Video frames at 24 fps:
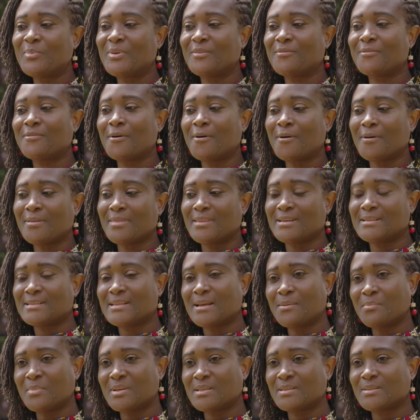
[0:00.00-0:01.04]
Before the
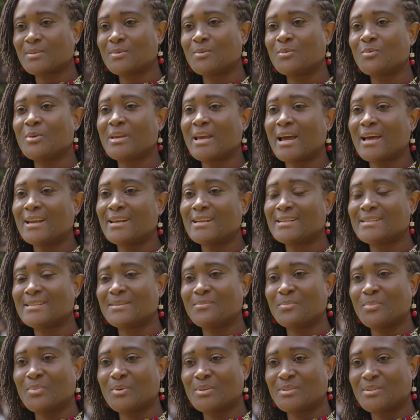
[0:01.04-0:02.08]
summer school, we had a
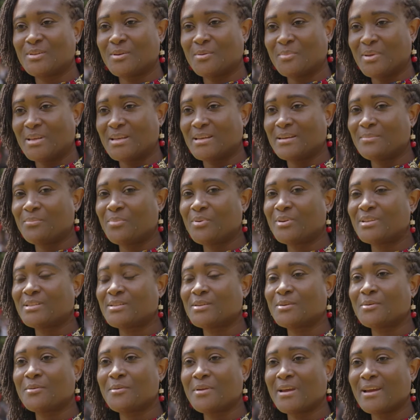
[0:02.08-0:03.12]
symposium in
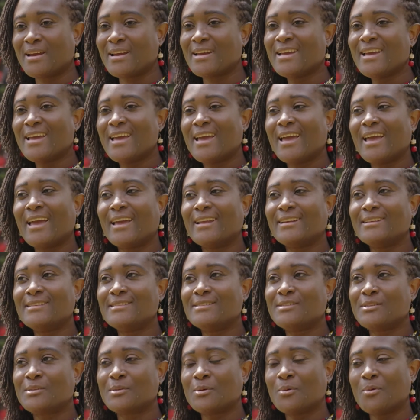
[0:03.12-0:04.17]
Pretoria,
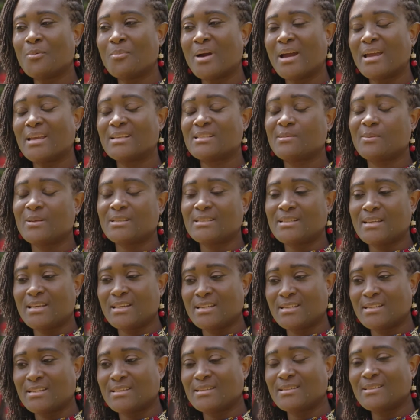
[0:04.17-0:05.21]
and so my
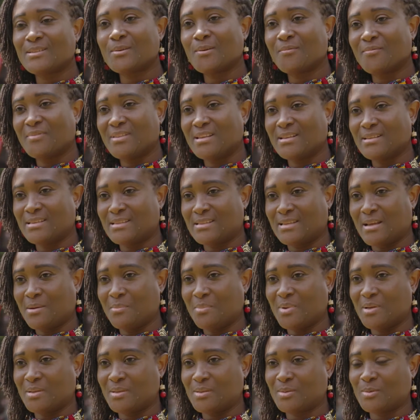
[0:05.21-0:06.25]
expectations of this
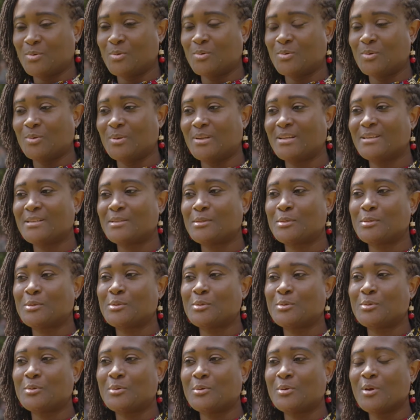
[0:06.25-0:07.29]
summer school is
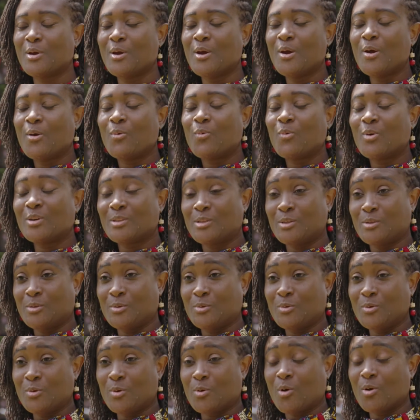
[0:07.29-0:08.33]
to was
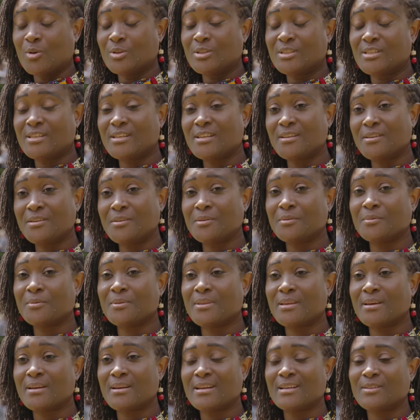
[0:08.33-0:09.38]
to continue
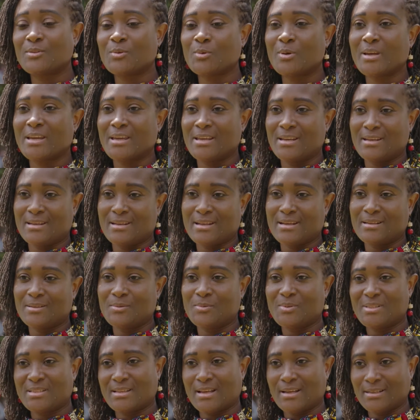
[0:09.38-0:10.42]
the networking that
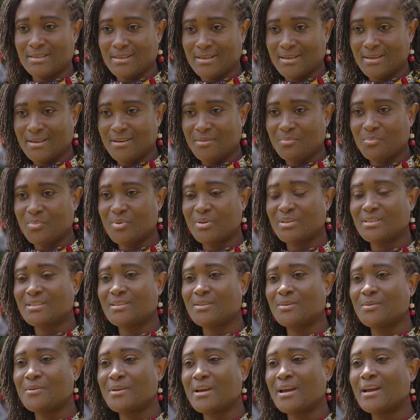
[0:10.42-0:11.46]
we started in
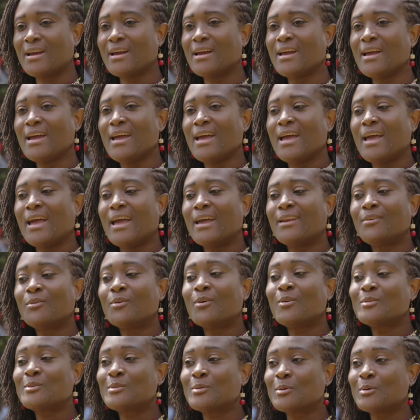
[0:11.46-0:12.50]
Pretoria, and
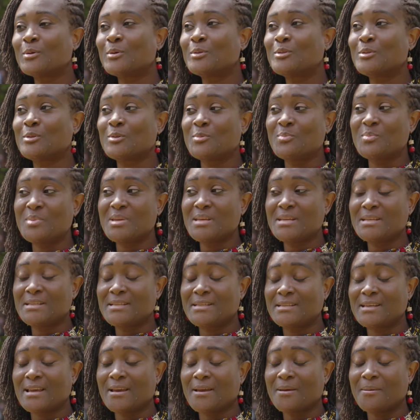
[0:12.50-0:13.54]
also to
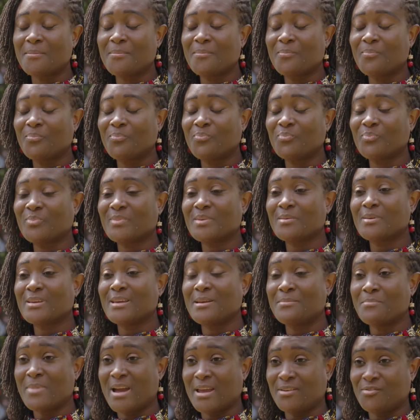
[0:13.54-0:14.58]
meet um,
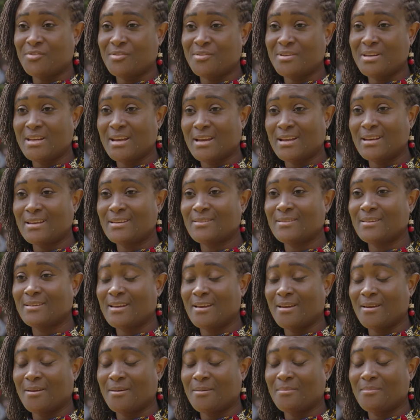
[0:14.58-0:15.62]
in my triad,
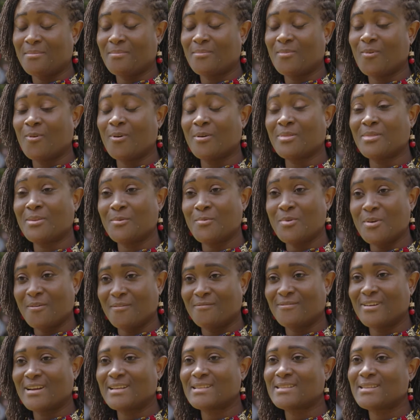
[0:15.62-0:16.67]
um, all three
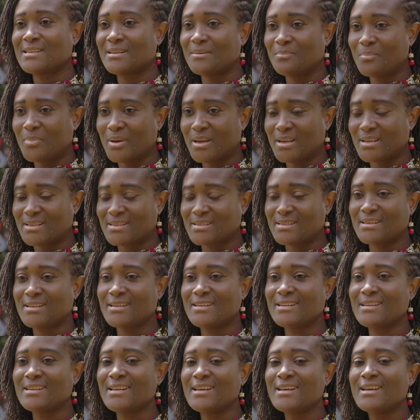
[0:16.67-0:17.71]
of us in
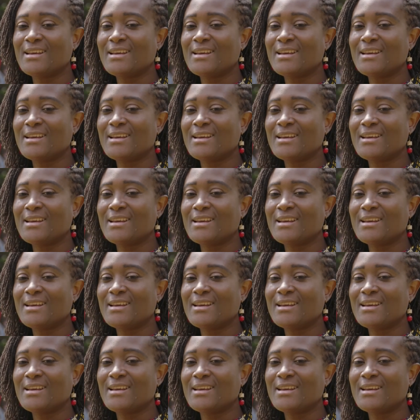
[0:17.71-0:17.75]
person,